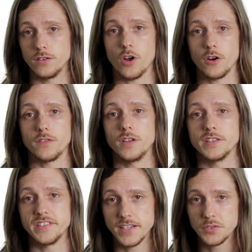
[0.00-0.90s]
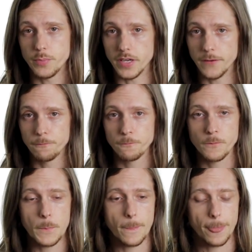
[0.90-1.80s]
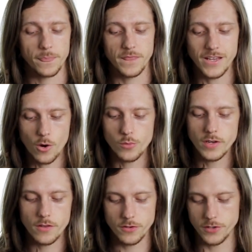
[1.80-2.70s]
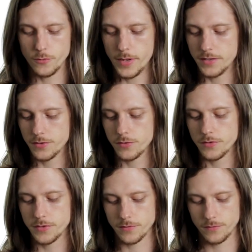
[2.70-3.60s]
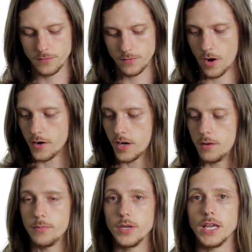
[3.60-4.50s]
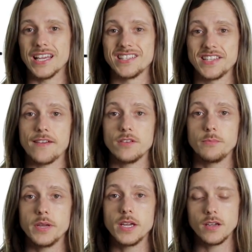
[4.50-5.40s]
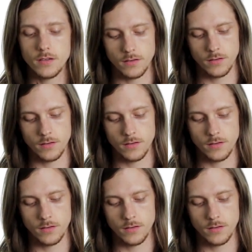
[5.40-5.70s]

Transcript: darker than the 6B, the only other 2 pencils are going to be a 7B